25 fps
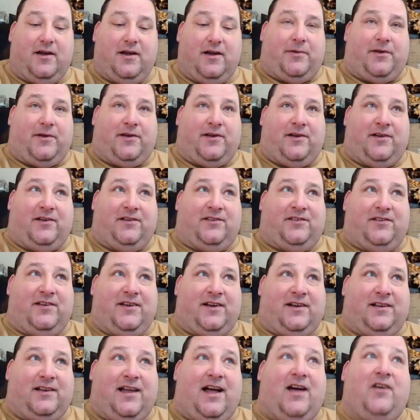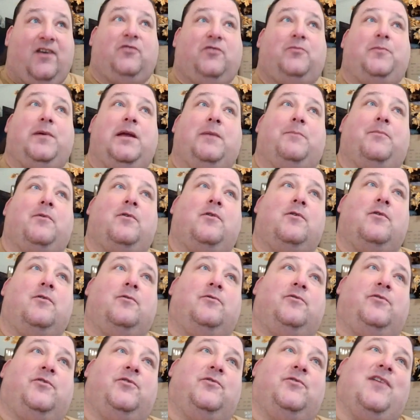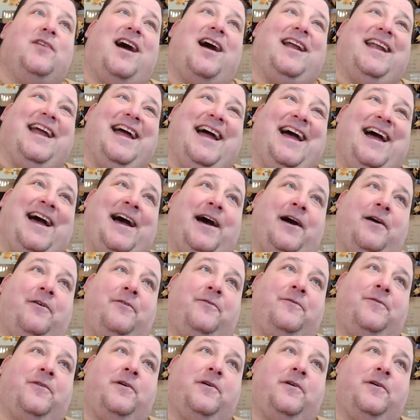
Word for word: because it allows people who do not have